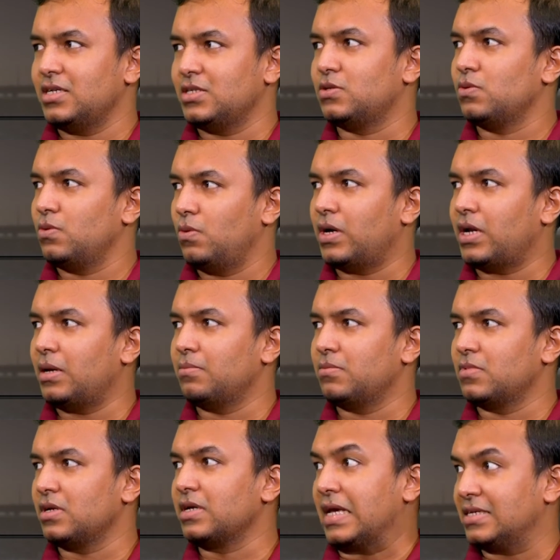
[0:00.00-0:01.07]
is what I'm
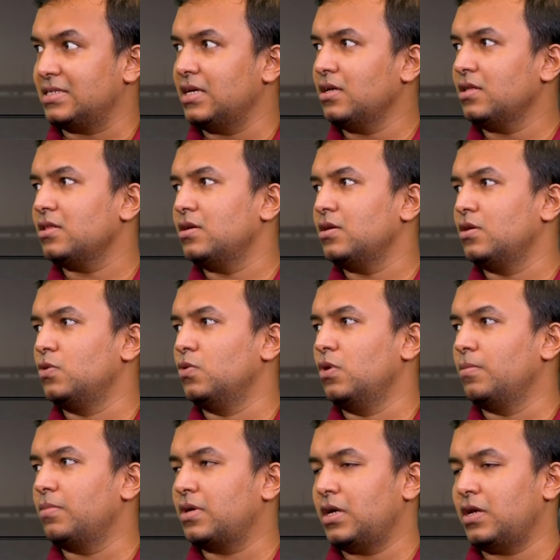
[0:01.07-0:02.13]
guessing, who
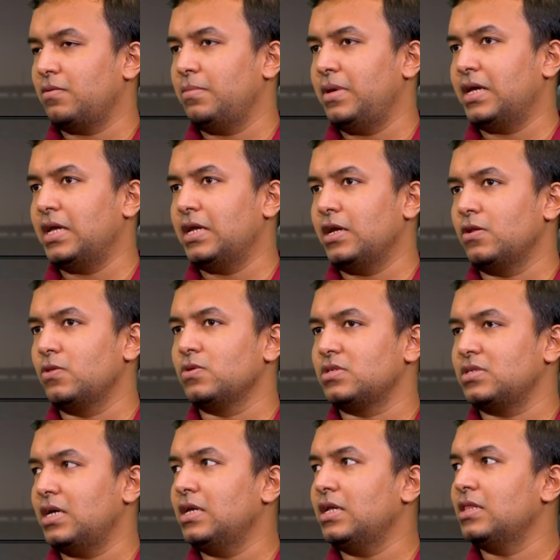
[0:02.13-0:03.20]
will kind of make it into this
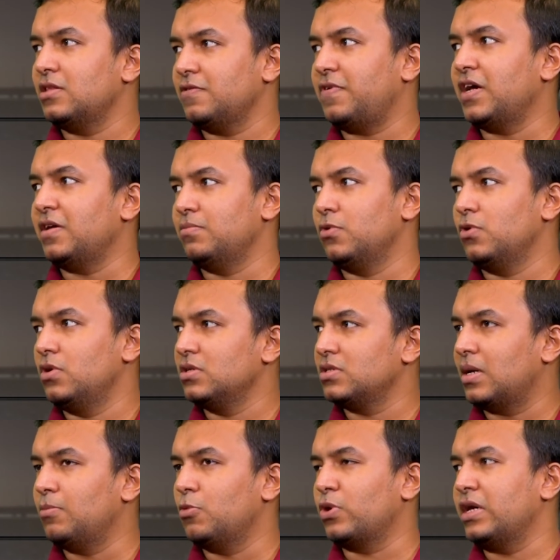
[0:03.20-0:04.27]
side. And the five bowlers,
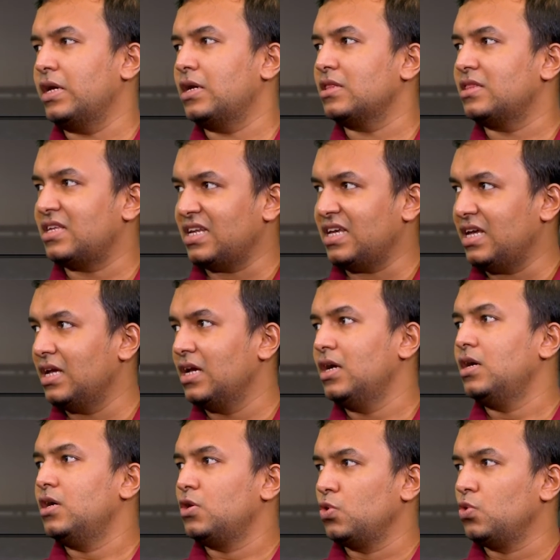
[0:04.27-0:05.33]
I'm looking at a
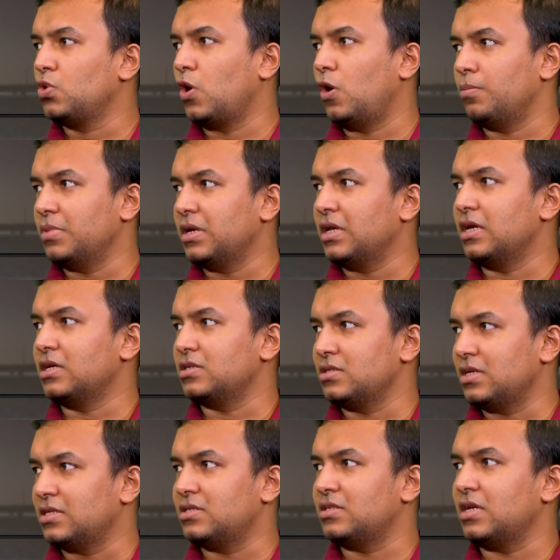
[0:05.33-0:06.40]
3-2
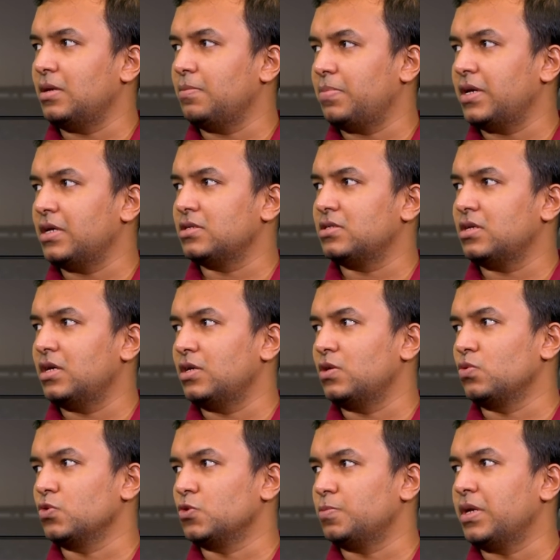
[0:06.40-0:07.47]
combination. That's three pace and
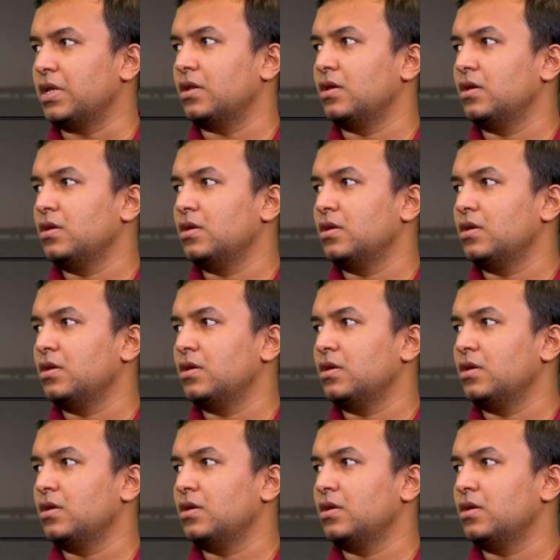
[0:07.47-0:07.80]
two spin.